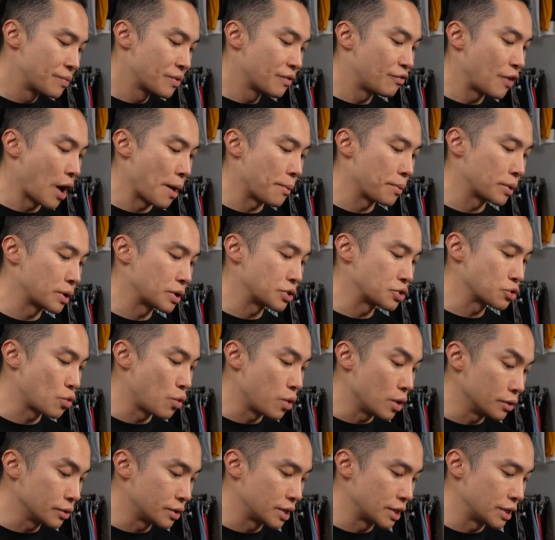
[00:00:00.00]
Fabric is
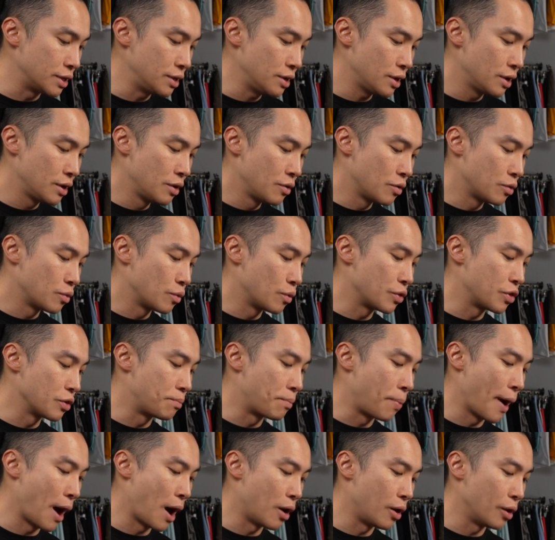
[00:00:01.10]
quilted with a
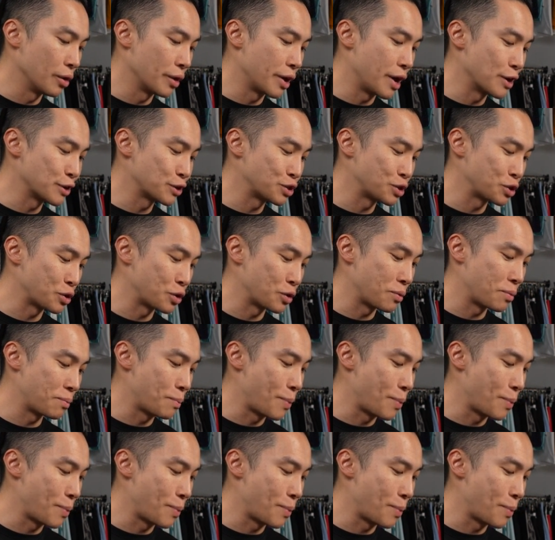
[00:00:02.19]
polyester